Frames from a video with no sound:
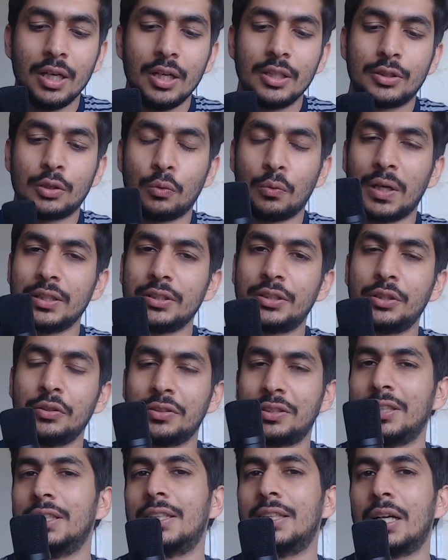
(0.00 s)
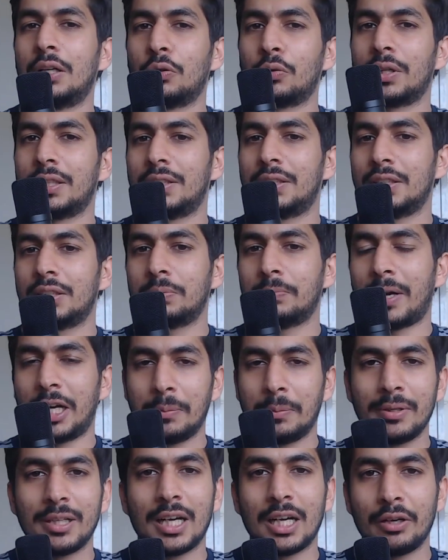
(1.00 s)
So once you see that, okay, this might
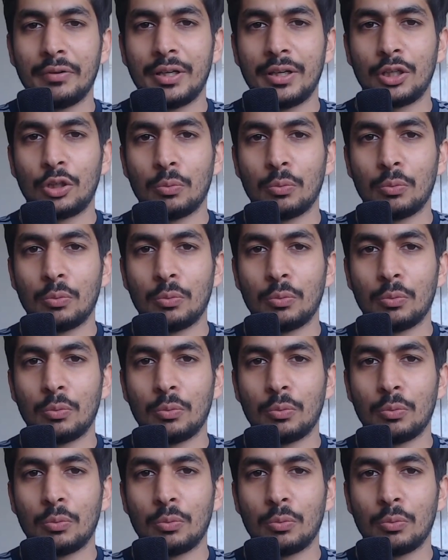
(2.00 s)
be relevant